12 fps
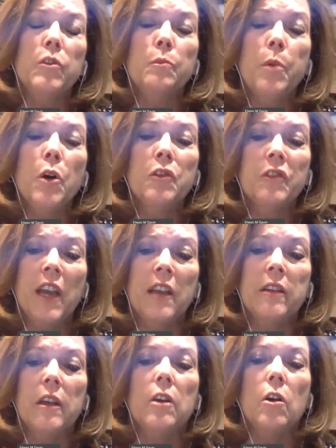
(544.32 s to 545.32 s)
it was post
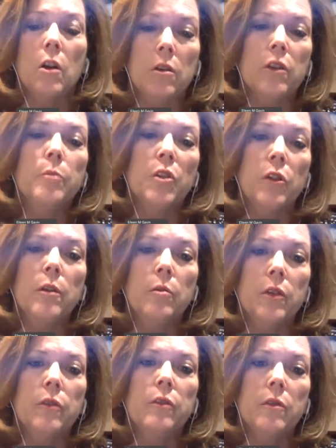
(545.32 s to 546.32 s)
Sandy, and our community
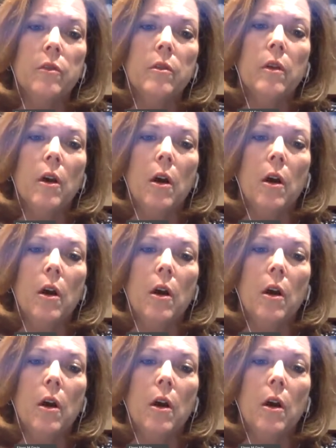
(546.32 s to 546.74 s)
was